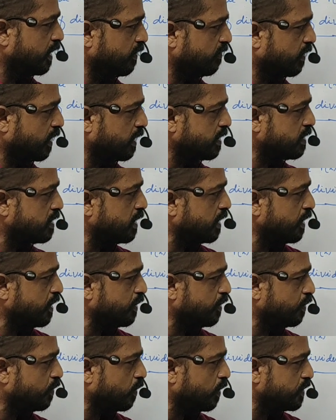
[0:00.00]
divisor
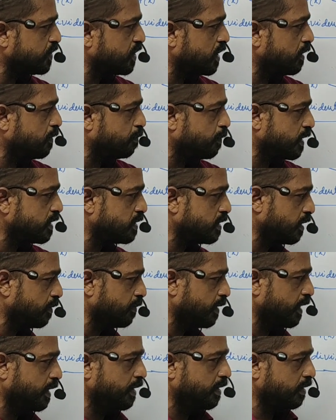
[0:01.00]
into quotient plus
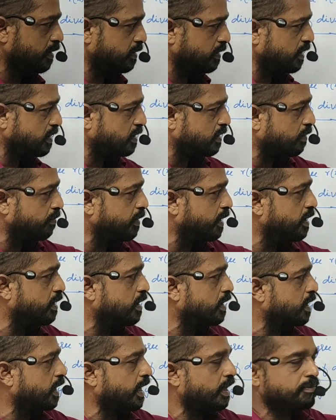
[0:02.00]
remainder. This
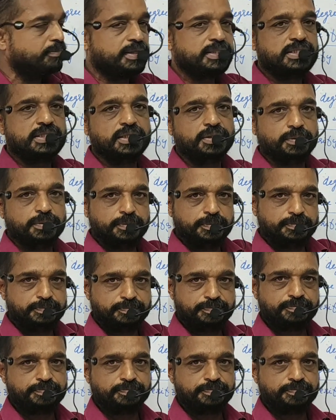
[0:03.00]
remainder can be 0.